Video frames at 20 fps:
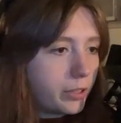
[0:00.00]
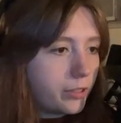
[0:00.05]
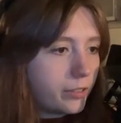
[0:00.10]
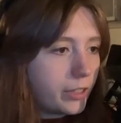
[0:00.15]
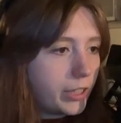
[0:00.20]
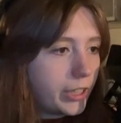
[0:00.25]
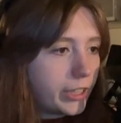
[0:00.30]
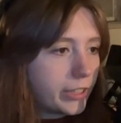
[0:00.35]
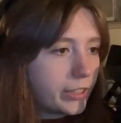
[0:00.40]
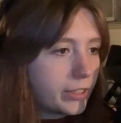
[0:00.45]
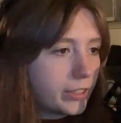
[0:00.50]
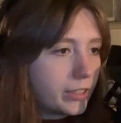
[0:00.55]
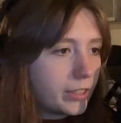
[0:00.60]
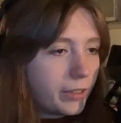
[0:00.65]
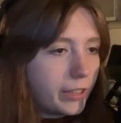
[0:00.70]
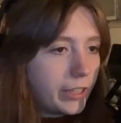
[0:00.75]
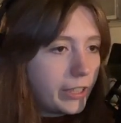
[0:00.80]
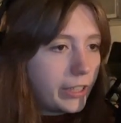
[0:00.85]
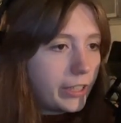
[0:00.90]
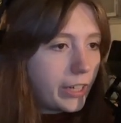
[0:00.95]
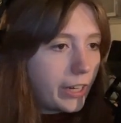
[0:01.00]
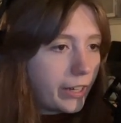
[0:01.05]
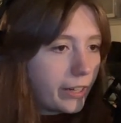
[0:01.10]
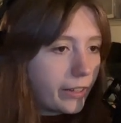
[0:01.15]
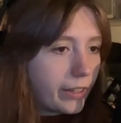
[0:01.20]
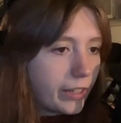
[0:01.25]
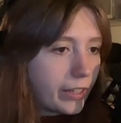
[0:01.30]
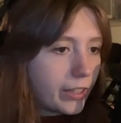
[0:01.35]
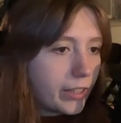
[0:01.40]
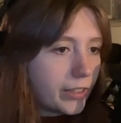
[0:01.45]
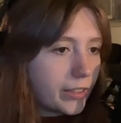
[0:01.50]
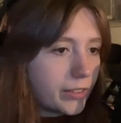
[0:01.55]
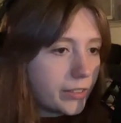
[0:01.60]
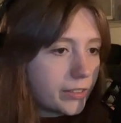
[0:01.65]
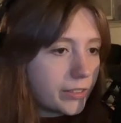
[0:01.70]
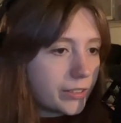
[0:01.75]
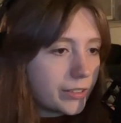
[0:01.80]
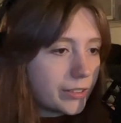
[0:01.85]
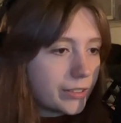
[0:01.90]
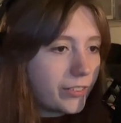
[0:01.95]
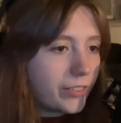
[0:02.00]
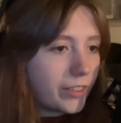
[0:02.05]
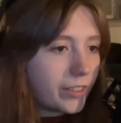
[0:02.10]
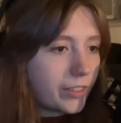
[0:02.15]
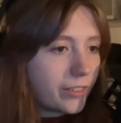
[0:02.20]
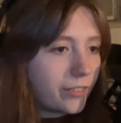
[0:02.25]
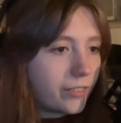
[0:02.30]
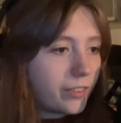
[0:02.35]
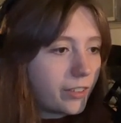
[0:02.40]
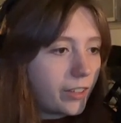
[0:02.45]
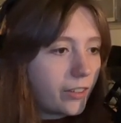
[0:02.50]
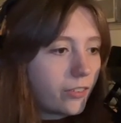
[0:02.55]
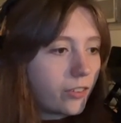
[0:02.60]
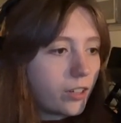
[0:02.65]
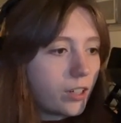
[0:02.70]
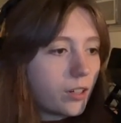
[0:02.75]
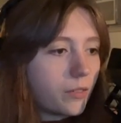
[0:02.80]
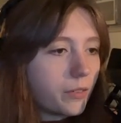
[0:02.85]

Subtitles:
point already. I don't need anything else. I guess I can sense